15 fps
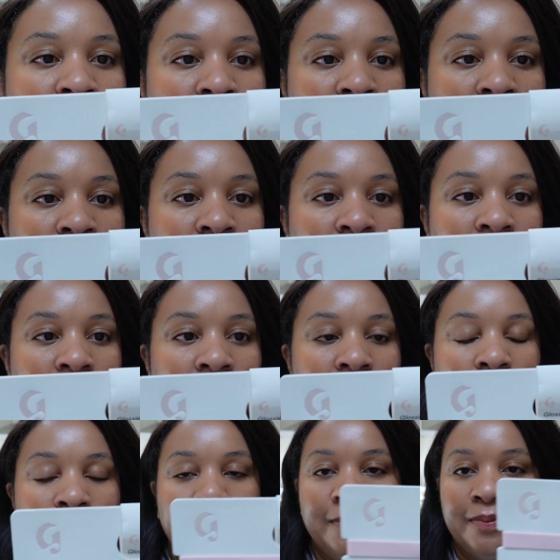their,
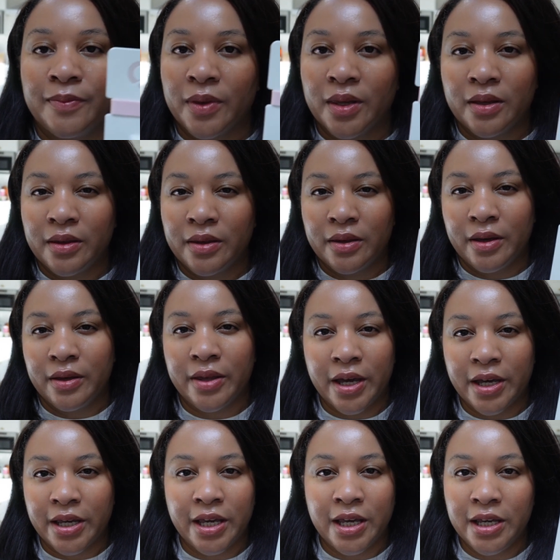um,
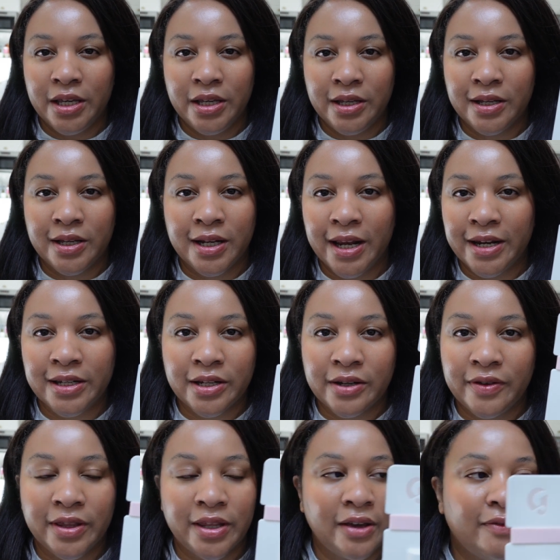their key
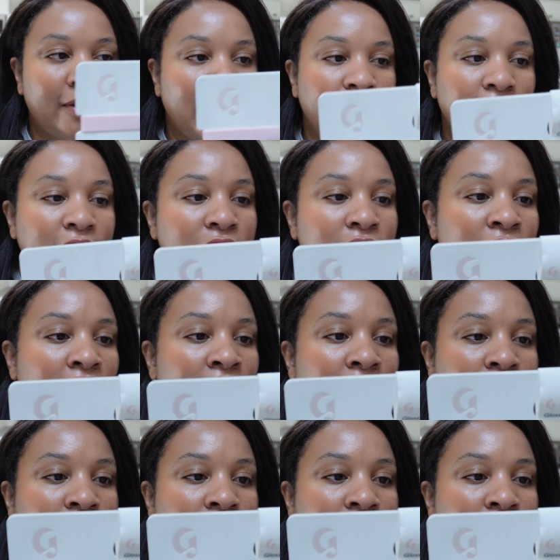cleanser in their range.